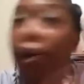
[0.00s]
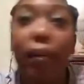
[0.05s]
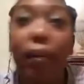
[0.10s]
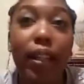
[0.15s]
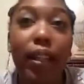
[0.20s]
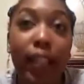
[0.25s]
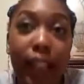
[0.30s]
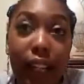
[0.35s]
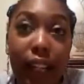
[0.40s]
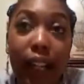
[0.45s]
gonna
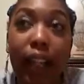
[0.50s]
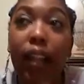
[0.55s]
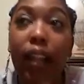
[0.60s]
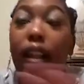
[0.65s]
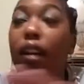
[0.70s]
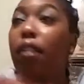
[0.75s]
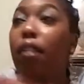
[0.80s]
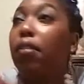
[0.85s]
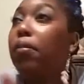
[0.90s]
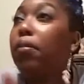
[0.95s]
leave that
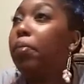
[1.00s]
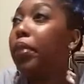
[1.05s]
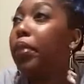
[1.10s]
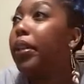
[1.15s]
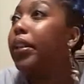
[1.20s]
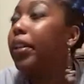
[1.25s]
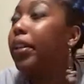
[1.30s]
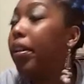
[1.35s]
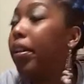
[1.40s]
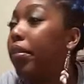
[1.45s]
alone,
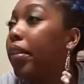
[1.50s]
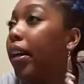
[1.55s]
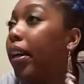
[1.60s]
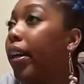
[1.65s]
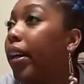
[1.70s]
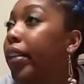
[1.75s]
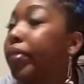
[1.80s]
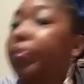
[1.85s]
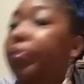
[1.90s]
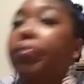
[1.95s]
but
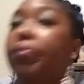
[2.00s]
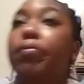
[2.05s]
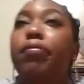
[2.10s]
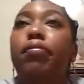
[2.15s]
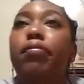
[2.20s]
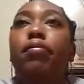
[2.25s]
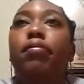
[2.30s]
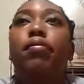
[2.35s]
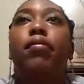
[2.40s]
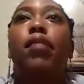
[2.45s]
okay.
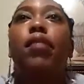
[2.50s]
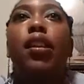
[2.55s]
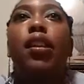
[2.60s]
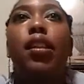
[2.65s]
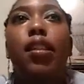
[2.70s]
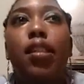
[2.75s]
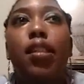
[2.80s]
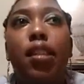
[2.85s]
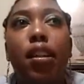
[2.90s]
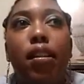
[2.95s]

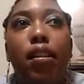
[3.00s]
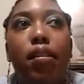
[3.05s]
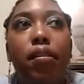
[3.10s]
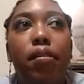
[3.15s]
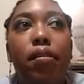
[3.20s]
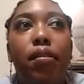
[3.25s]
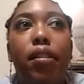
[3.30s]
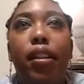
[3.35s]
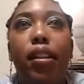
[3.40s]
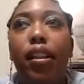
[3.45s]

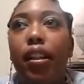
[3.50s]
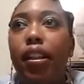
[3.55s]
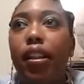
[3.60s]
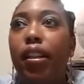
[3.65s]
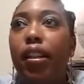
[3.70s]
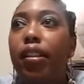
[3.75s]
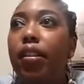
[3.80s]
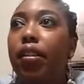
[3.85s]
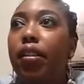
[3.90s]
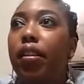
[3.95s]
So
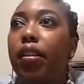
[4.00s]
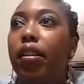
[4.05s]
then,